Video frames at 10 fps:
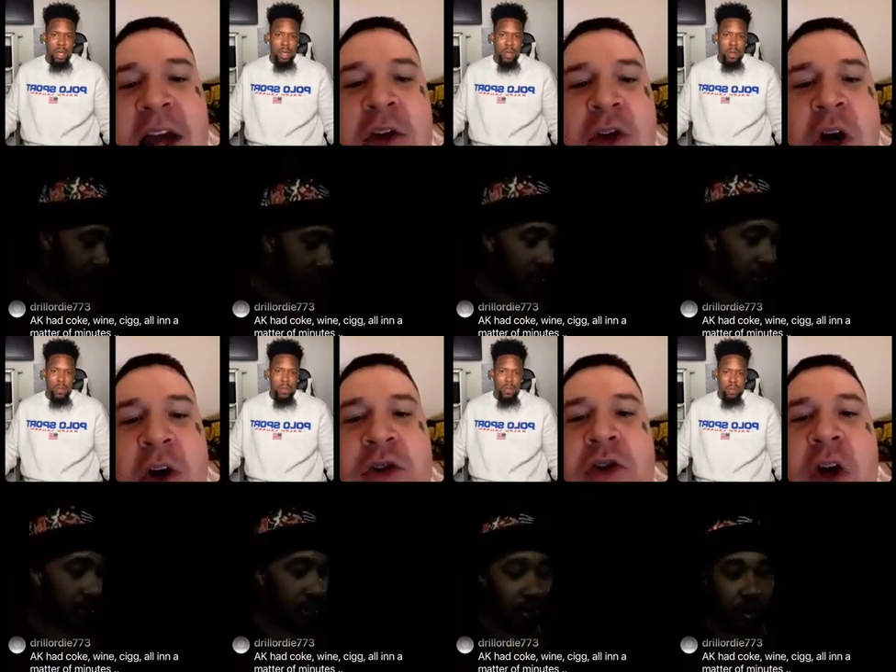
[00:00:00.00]
that, you
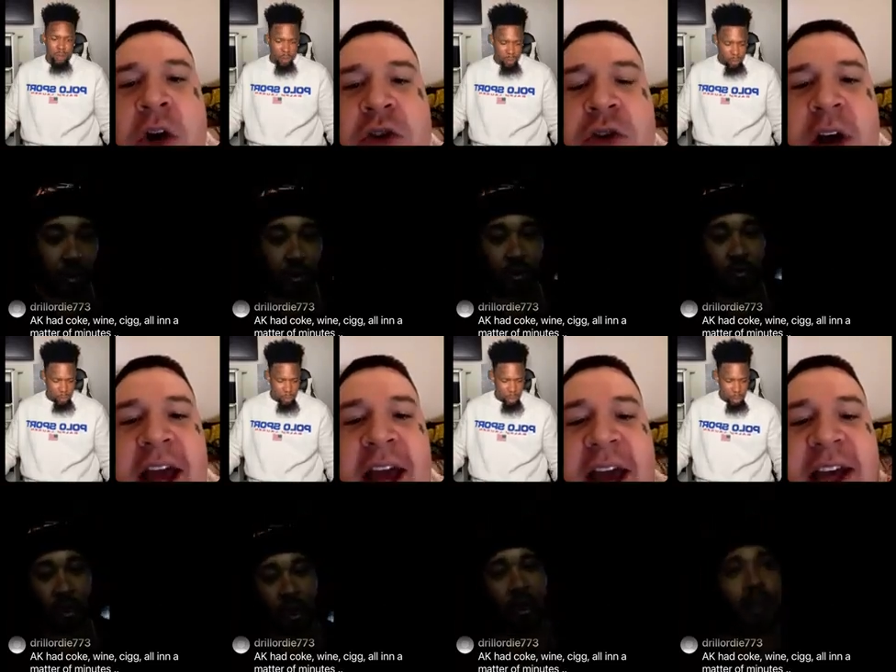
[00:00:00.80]
know, you know, thing. you,
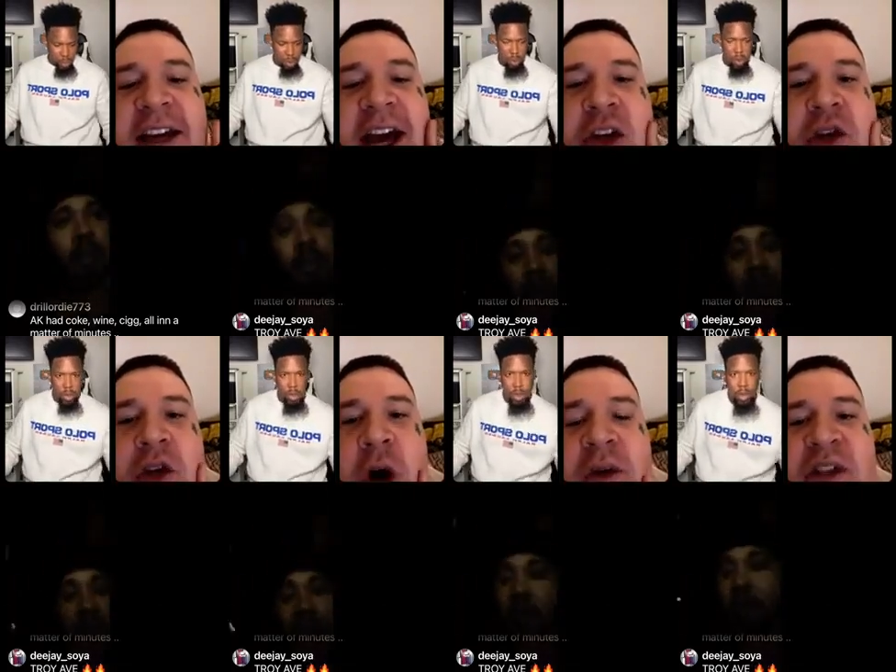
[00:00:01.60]
hey, AK, I, you
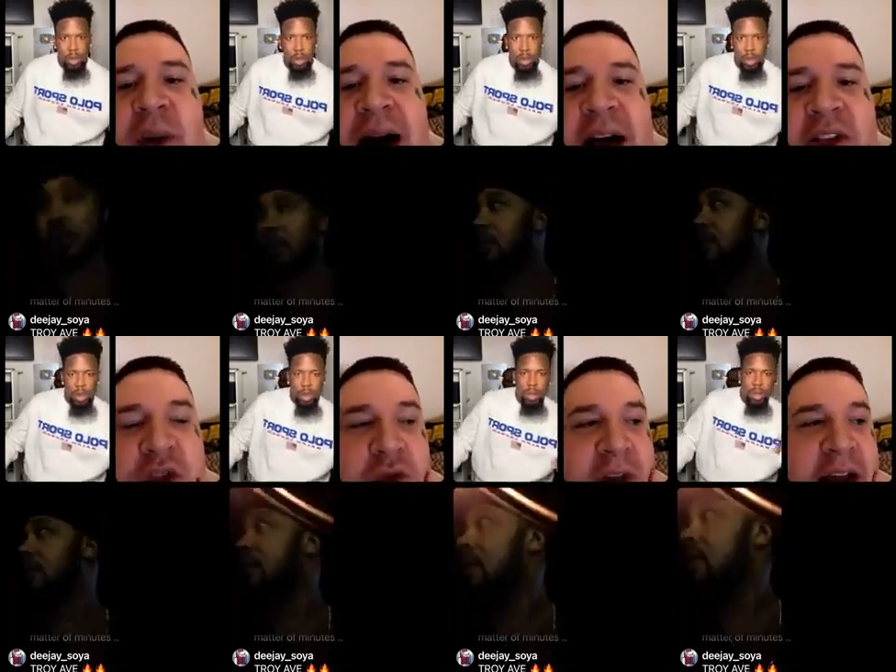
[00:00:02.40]
know what's wild
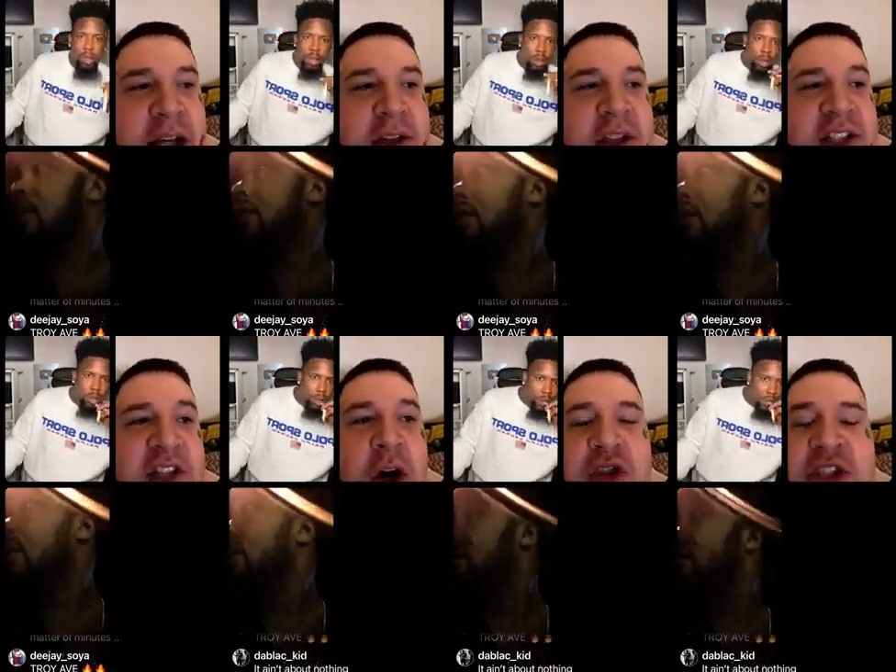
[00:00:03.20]
too, right? This
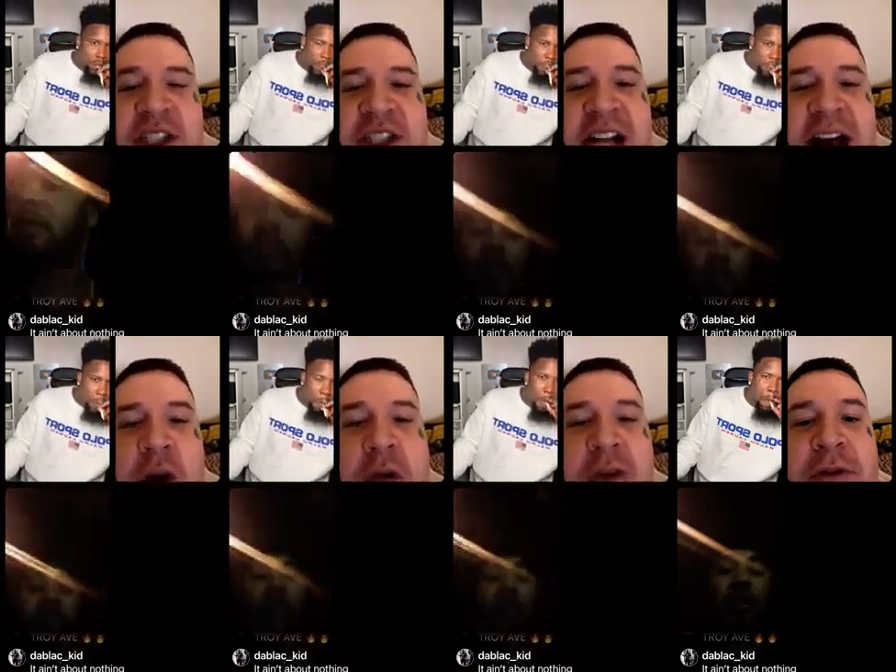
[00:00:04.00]
whole shit
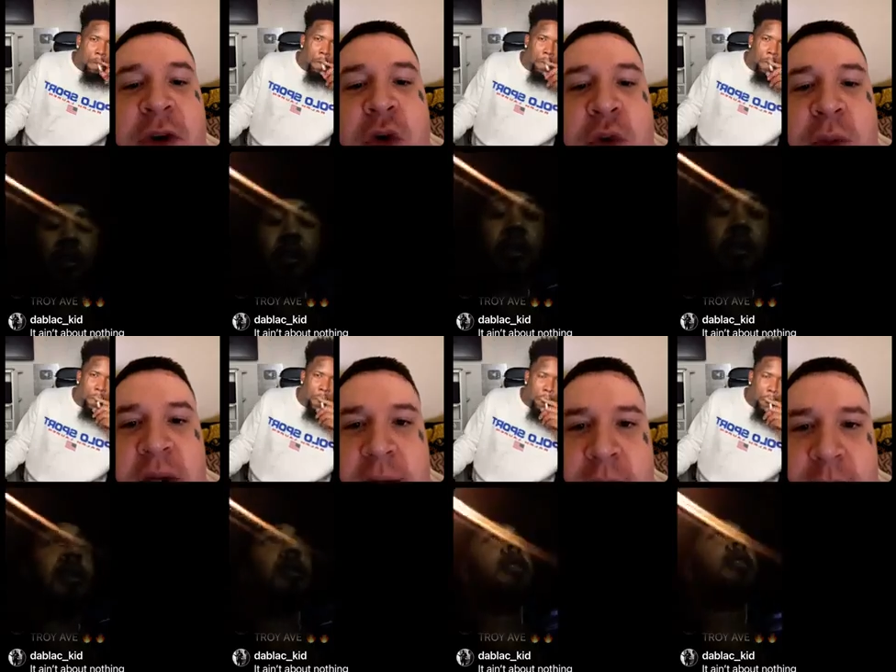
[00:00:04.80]
started over food,
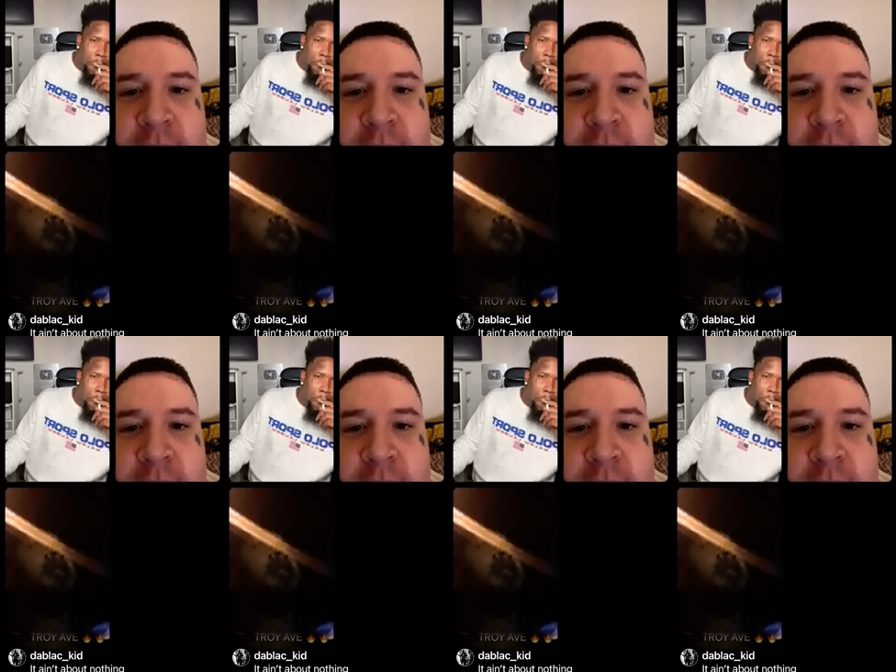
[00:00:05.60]
bro.